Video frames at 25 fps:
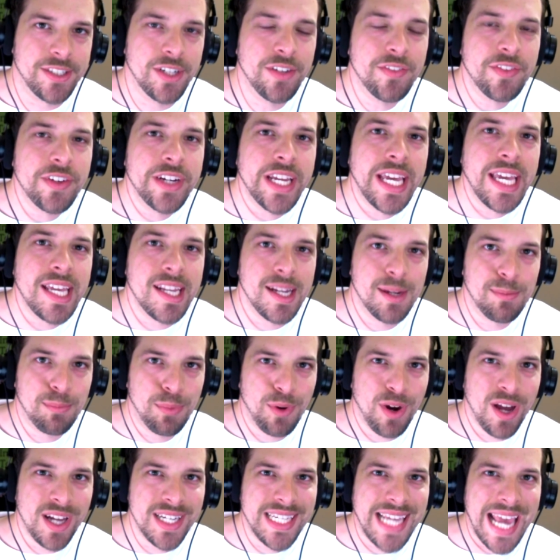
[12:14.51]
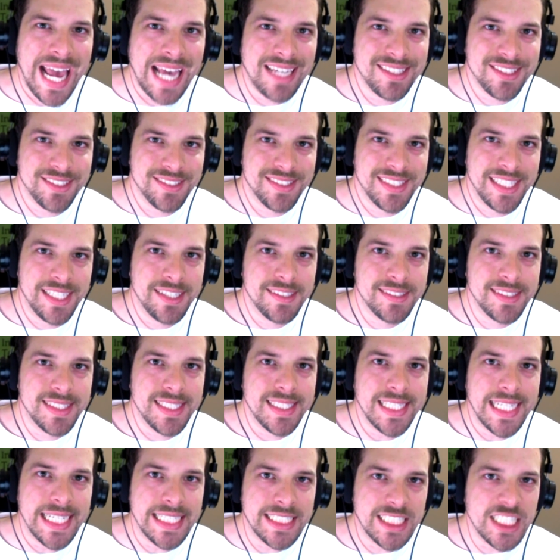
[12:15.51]
Don't forget, A Broadcaster's Secrets
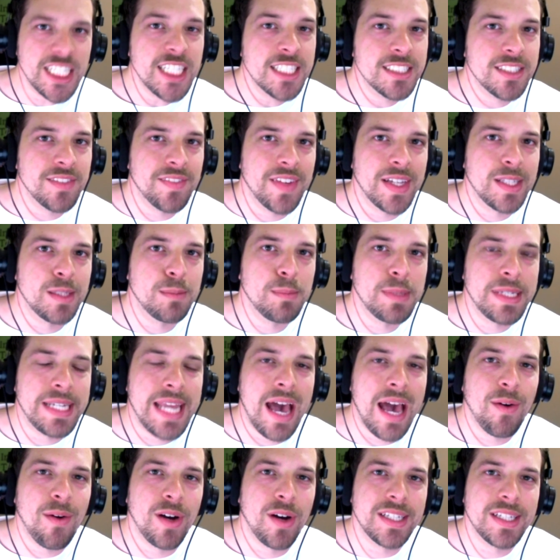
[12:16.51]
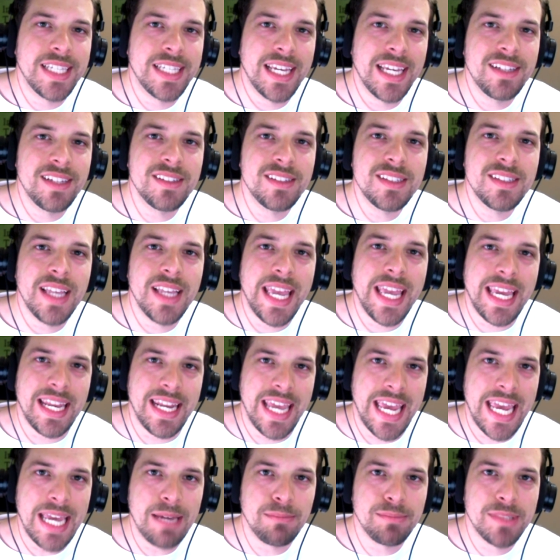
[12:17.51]
to Teaching is available now on Kindle
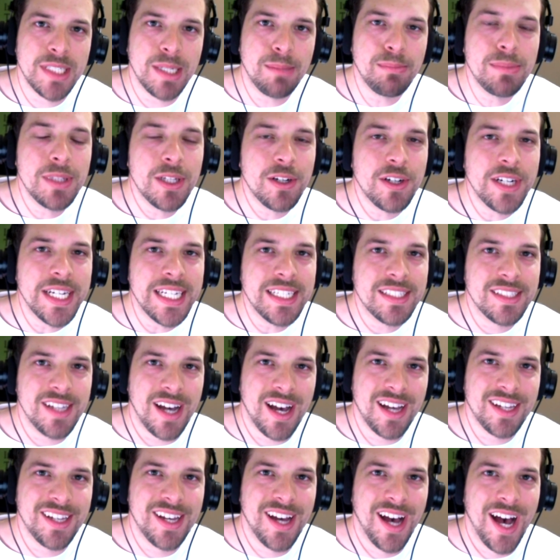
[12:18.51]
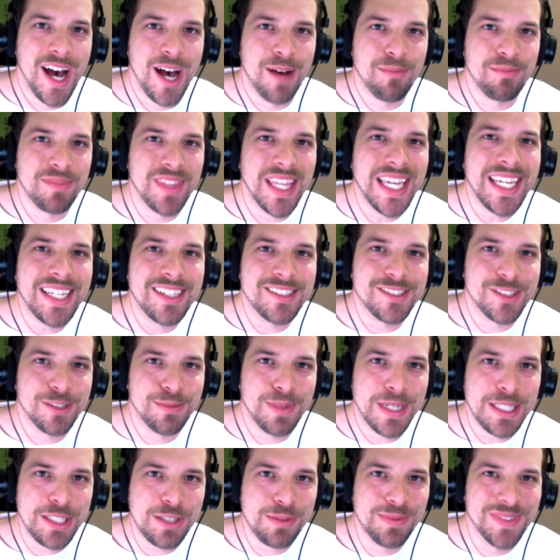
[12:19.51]
and ampeduplearning.com. Thank you so
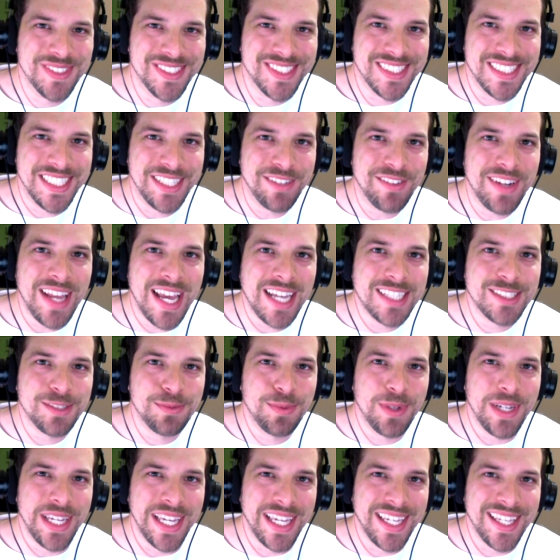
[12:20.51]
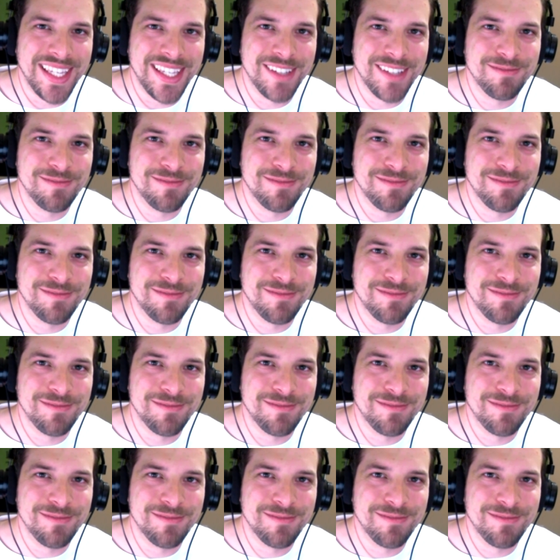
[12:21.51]
much, and we'll see you next week.